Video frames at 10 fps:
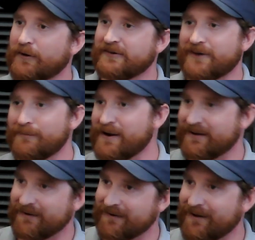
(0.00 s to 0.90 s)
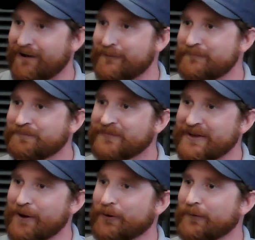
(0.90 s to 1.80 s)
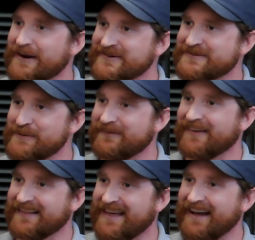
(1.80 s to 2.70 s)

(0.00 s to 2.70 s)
you start making courageous moves like that.